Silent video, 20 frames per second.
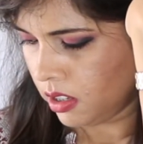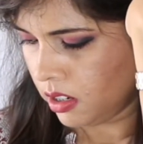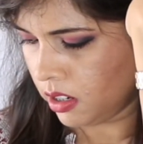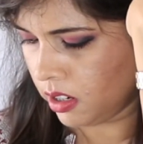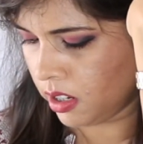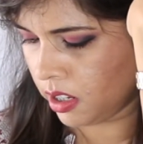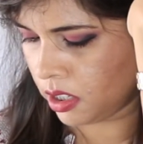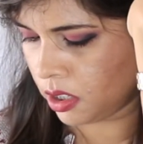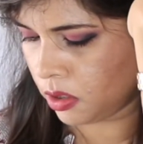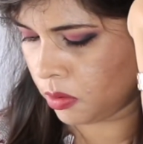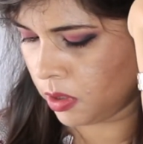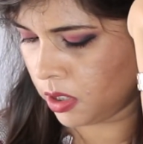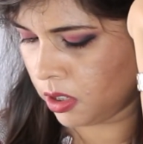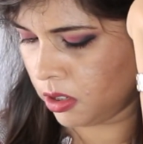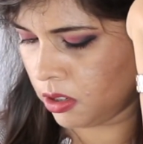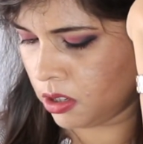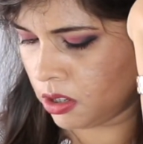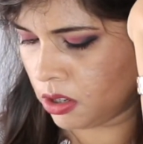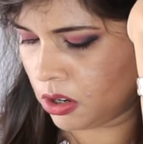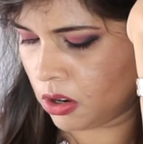Next we're going
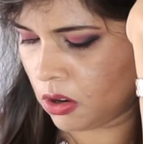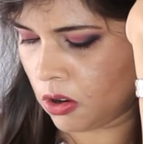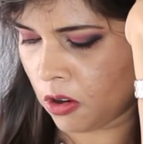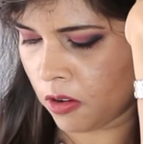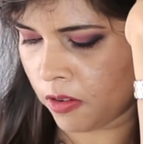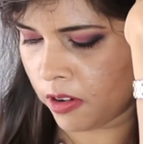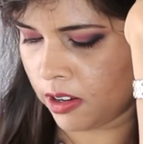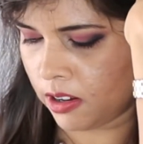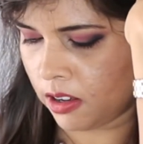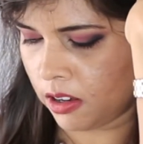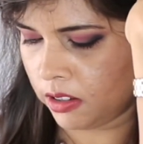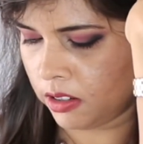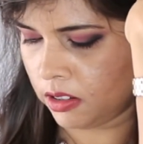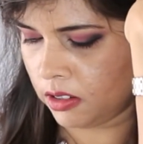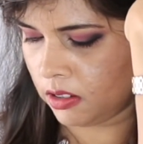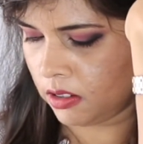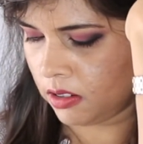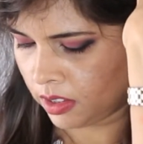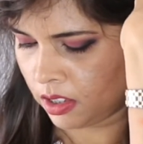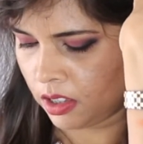to do
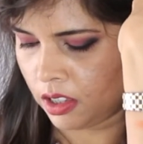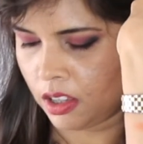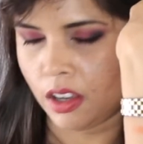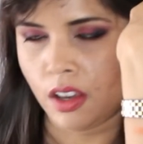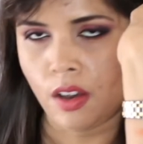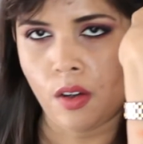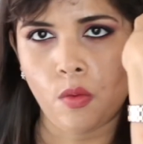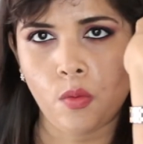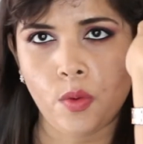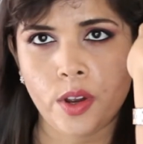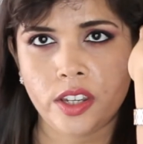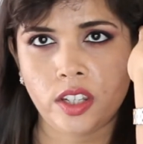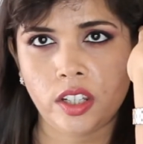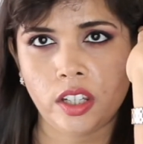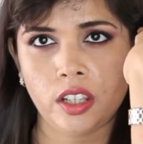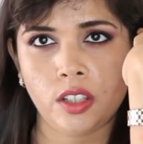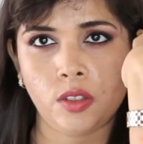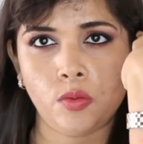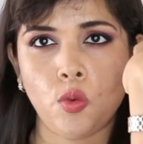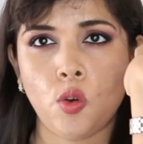Coraline, which
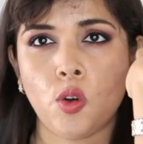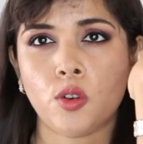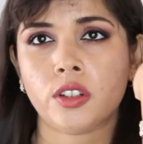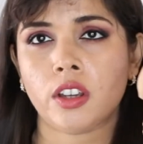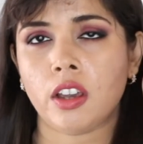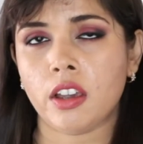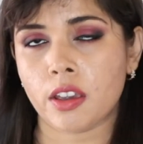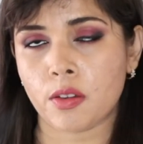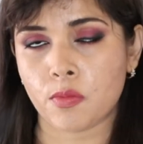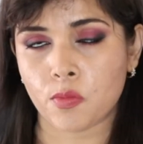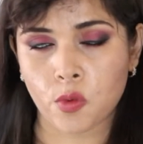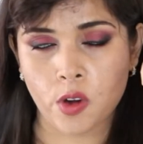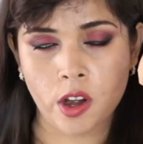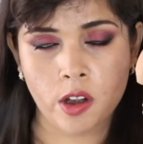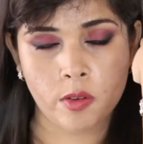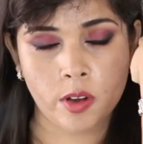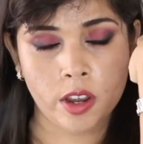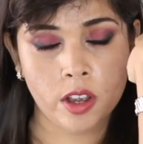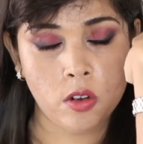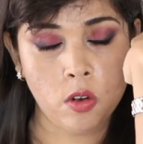is what I am
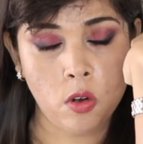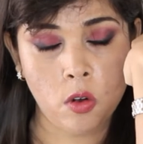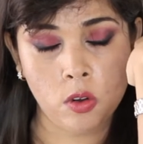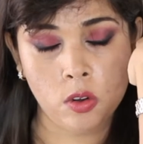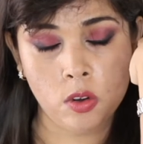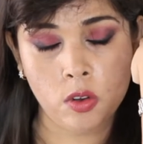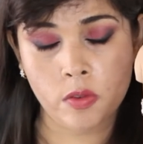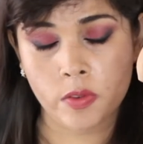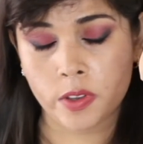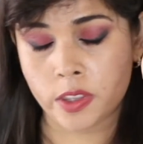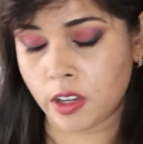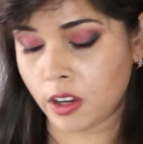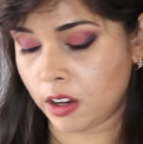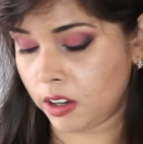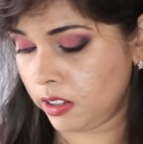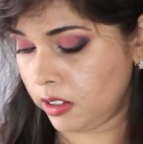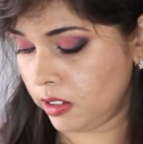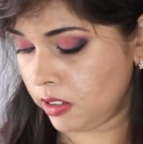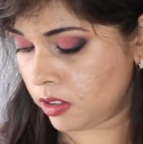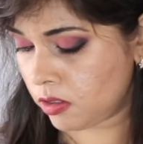wearing all over the
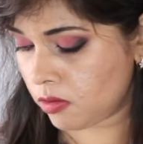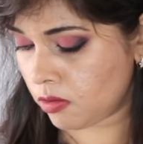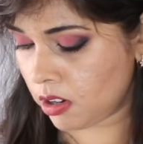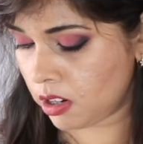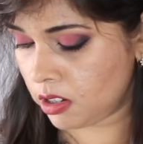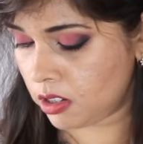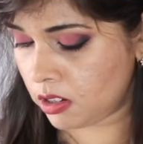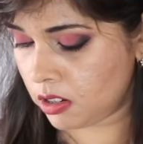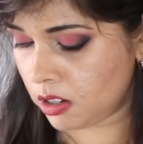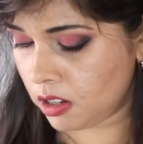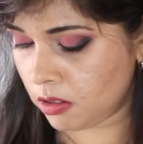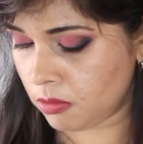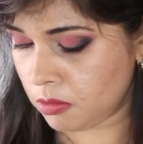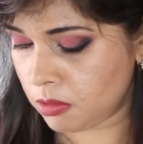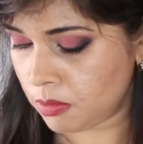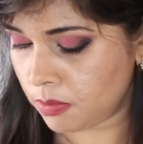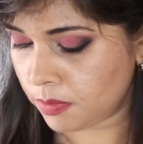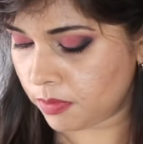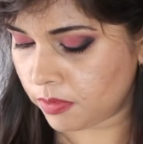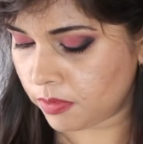eyelids right now.